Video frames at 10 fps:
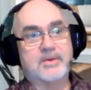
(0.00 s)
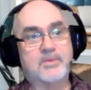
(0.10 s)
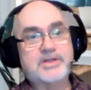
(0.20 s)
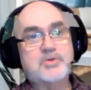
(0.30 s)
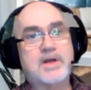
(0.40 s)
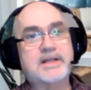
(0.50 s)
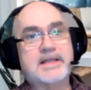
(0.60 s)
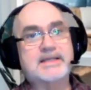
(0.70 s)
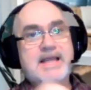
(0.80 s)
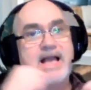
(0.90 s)
which one
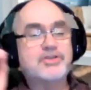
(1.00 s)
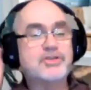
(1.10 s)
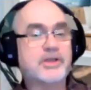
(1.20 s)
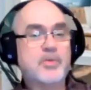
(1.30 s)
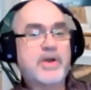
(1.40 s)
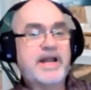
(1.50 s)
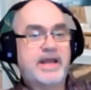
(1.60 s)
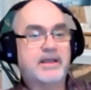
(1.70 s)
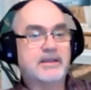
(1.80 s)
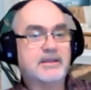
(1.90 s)
is actually
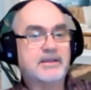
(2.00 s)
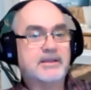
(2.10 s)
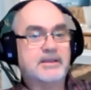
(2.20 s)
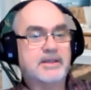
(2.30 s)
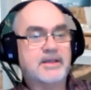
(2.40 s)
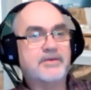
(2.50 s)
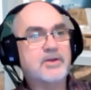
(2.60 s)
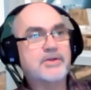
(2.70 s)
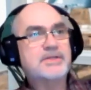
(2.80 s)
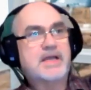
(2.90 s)
winning? Even
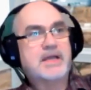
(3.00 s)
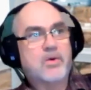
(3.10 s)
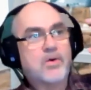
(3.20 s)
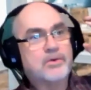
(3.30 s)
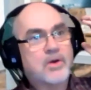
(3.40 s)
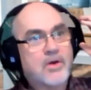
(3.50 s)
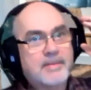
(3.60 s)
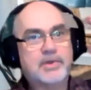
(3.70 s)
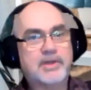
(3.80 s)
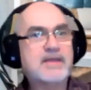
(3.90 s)
though you say, oh, no, I
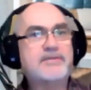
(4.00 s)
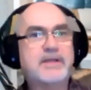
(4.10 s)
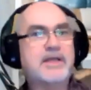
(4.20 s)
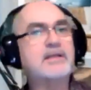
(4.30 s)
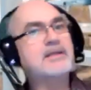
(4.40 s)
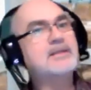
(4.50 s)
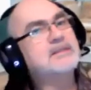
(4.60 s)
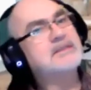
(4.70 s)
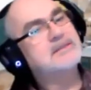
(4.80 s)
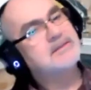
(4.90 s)
believed it,
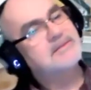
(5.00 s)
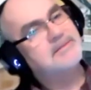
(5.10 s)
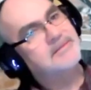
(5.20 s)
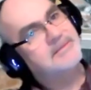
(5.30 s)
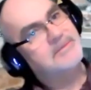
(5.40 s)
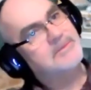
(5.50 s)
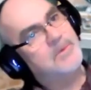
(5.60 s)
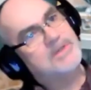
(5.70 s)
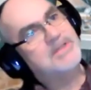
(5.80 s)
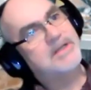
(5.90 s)

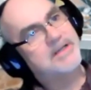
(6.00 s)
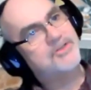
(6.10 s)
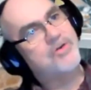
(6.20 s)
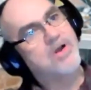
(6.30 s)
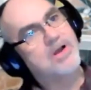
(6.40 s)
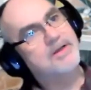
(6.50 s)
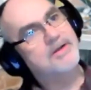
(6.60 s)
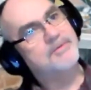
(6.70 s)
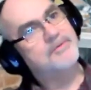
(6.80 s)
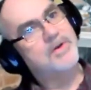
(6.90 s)
was there a
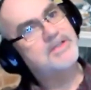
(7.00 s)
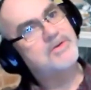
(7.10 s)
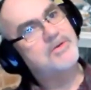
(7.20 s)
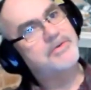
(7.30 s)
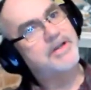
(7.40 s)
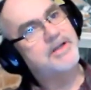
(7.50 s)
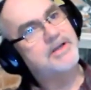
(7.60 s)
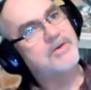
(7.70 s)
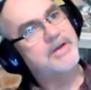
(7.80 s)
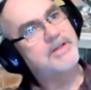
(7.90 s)
stronger voice over here
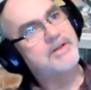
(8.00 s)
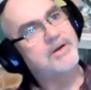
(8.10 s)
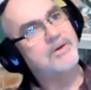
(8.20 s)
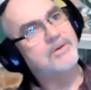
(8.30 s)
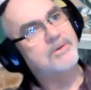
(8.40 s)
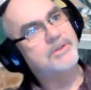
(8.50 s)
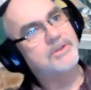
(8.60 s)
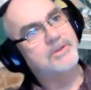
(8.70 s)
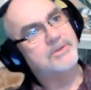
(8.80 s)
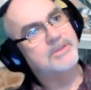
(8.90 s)
going, no,
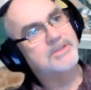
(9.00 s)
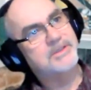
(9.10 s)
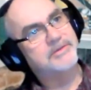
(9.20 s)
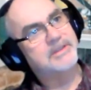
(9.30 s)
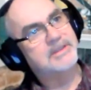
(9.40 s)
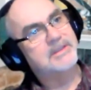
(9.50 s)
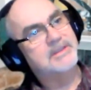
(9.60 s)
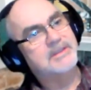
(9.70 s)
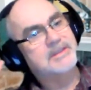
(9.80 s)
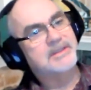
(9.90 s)
you don't deserve it?
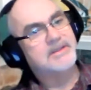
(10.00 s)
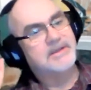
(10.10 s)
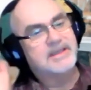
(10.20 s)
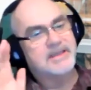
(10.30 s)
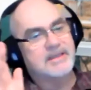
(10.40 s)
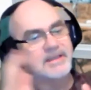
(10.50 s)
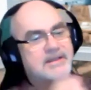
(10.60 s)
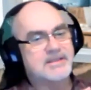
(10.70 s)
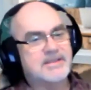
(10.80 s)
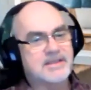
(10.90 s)
Like
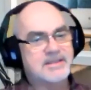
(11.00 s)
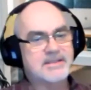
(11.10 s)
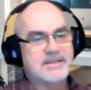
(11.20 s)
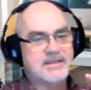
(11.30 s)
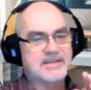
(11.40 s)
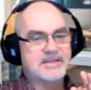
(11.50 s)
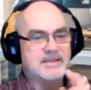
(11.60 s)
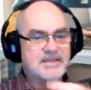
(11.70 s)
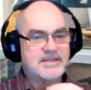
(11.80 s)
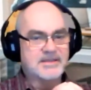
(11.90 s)

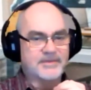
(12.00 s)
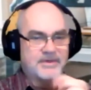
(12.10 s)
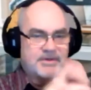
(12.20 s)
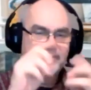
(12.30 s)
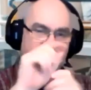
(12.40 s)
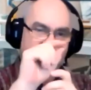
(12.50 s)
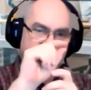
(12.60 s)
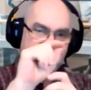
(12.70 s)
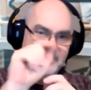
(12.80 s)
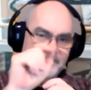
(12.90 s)
it's a very
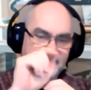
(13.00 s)
fine